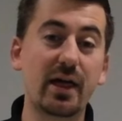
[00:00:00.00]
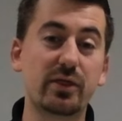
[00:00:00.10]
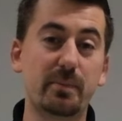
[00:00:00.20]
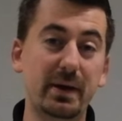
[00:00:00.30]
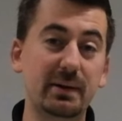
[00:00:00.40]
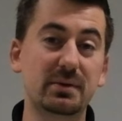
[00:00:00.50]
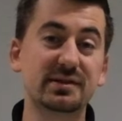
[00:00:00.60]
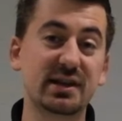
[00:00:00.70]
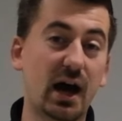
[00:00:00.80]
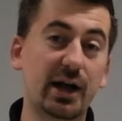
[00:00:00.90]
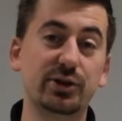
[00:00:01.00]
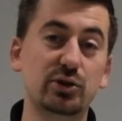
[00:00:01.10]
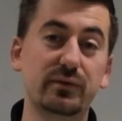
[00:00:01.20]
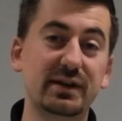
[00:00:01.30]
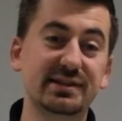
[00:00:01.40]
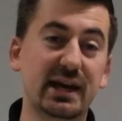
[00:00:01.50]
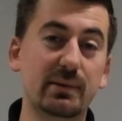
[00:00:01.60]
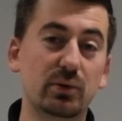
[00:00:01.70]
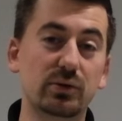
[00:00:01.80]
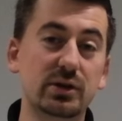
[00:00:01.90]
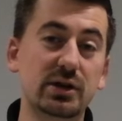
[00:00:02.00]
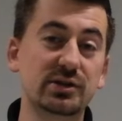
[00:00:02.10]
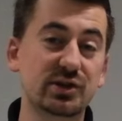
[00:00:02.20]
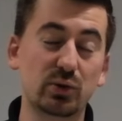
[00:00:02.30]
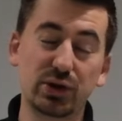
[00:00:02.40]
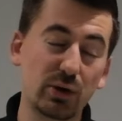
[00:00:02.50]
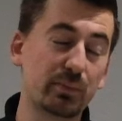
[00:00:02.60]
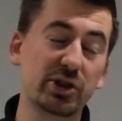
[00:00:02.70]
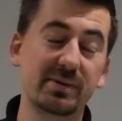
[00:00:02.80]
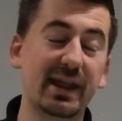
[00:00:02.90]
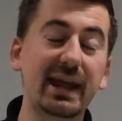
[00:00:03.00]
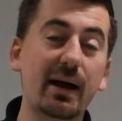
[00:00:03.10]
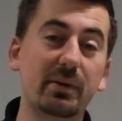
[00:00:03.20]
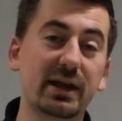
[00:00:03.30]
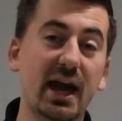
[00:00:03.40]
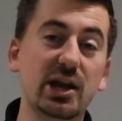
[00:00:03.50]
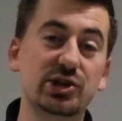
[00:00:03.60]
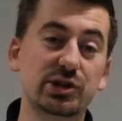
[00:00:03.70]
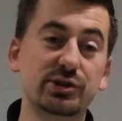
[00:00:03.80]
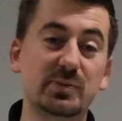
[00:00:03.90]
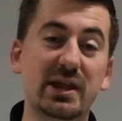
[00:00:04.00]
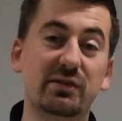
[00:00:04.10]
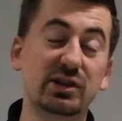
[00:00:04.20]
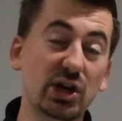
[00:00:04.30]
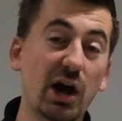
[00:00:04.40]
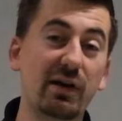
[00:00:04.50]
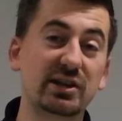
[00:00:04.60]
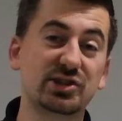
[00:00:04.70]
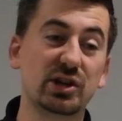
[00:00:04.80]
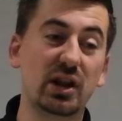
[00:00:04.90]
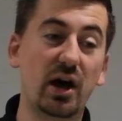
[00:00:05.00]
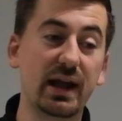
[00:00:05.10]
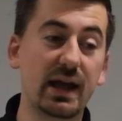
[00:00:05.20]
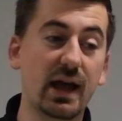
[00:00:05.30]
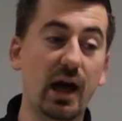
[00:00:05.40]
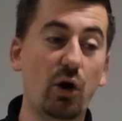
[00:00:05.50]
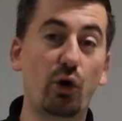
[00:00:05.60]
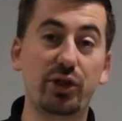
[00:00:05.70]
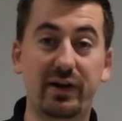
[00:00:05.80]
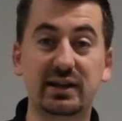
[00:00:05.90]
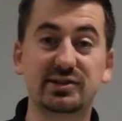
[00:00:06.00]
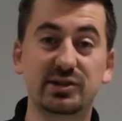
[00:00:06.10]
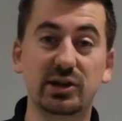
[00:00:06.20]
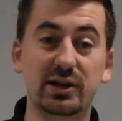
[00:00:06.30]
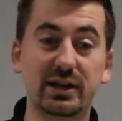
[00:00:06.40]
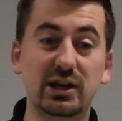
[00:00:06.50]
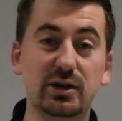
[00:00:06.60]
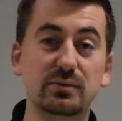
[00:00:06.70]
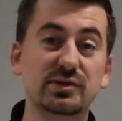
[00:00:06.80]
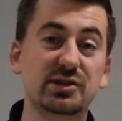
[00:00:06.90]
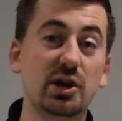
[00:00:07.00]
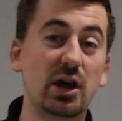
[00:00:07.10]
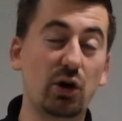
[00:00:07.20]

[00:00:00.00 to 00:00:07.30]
the pigments aren't UV stable, so don't put them in any applications where they're in direct sunlight or they're externally used,